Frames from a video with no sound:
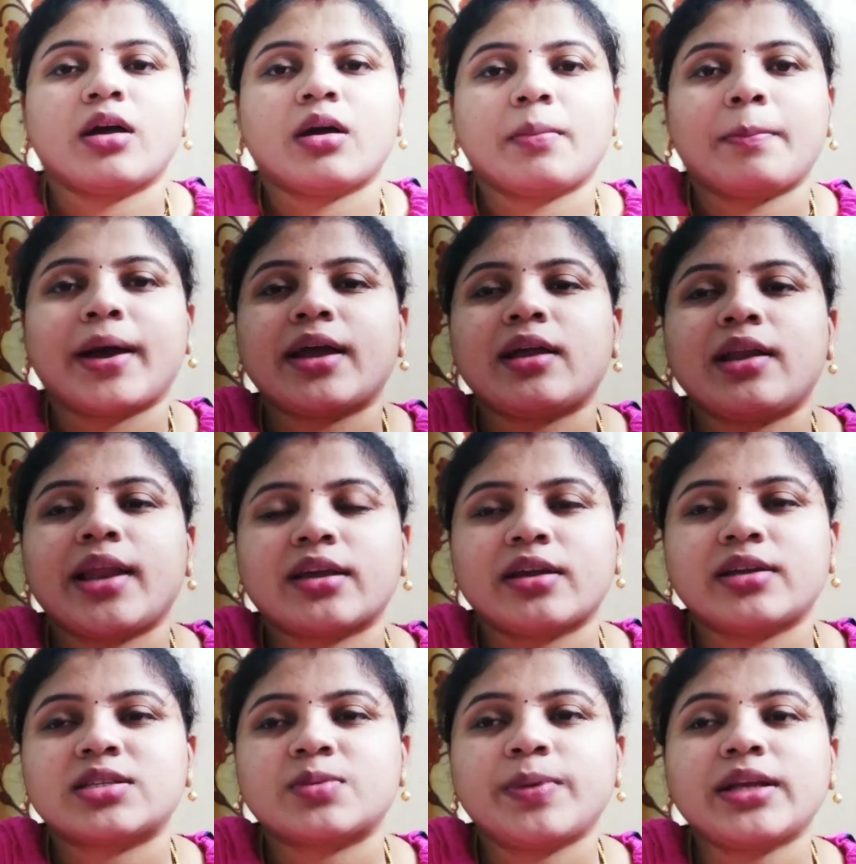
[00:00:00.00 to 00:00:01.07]
by like
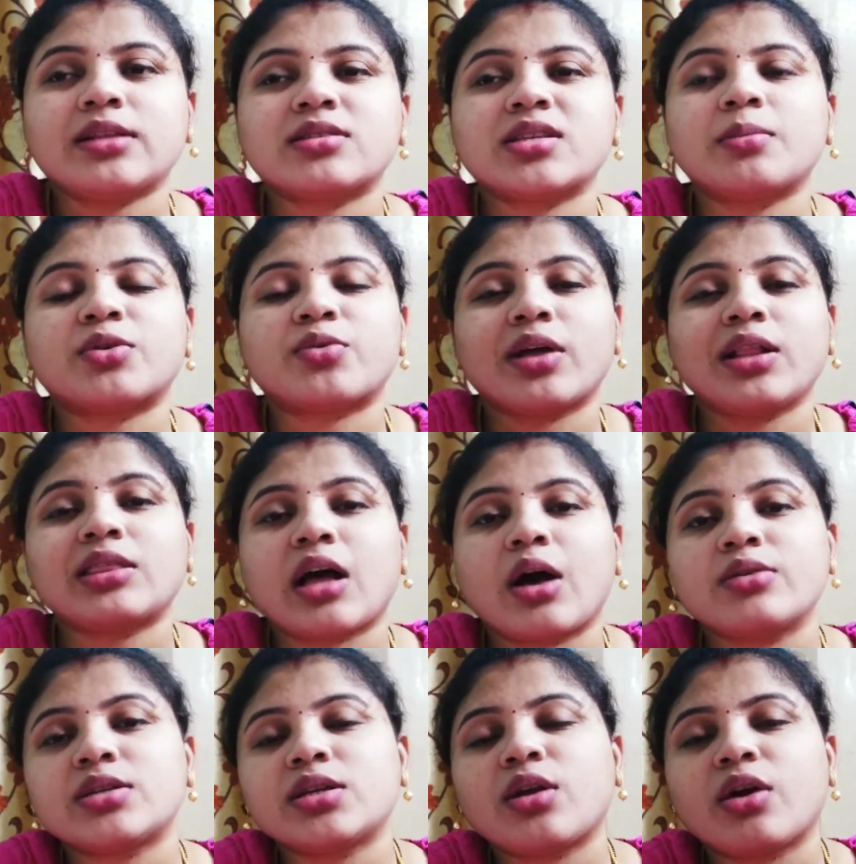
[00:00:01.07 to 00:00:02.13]
it's been some
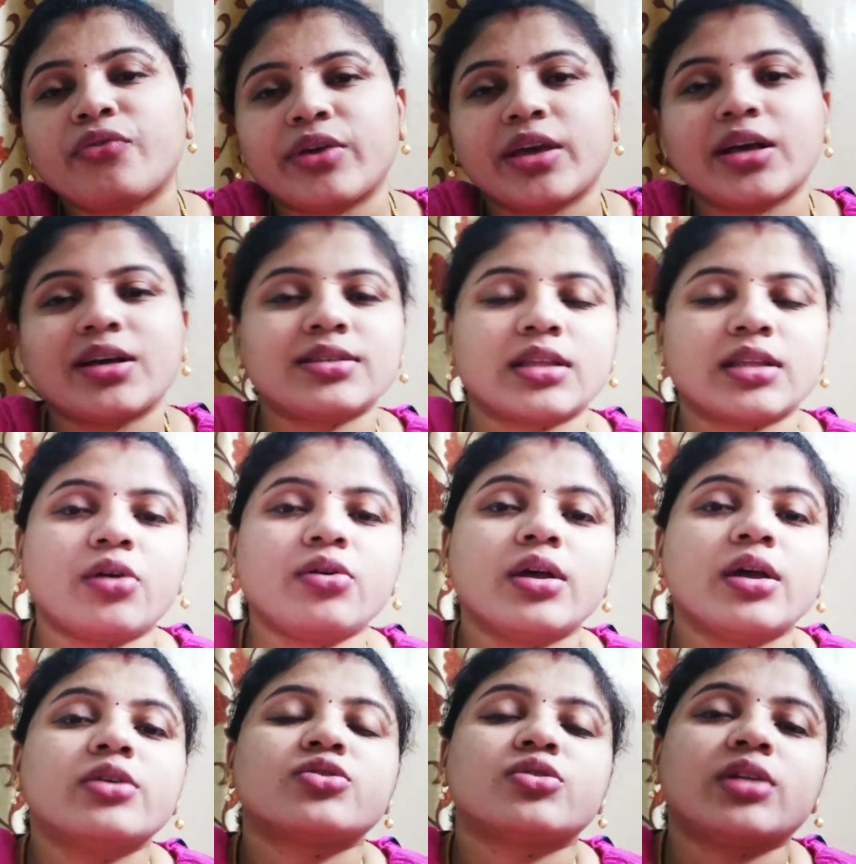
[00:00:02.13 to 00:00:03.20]
12,000 of years now,
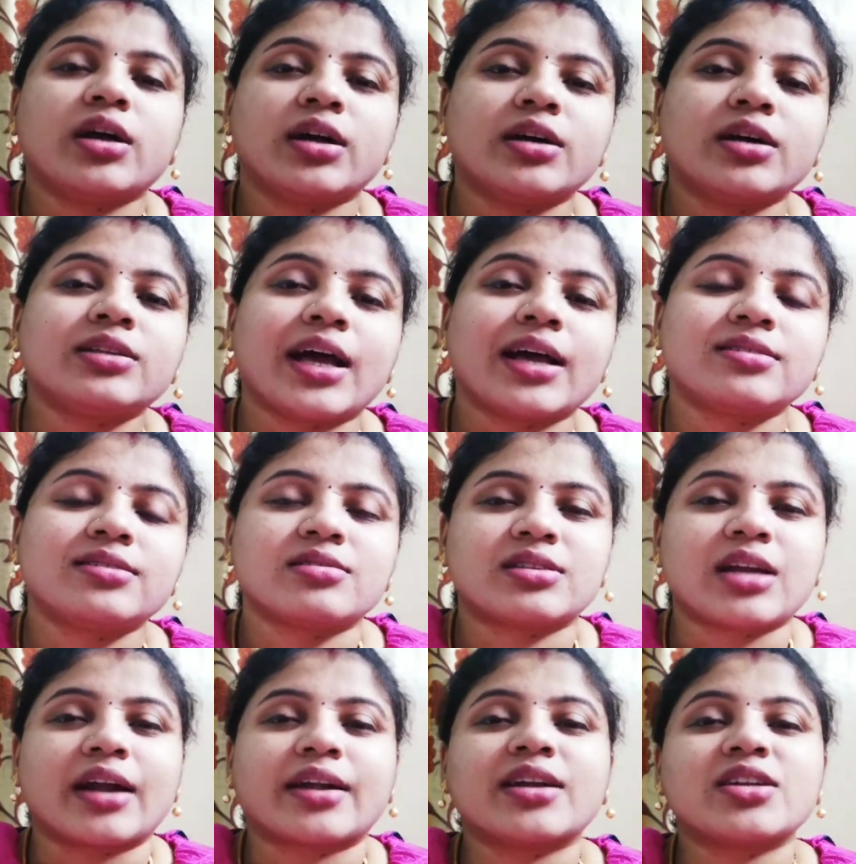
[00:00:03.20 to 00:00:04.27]
so the earth has started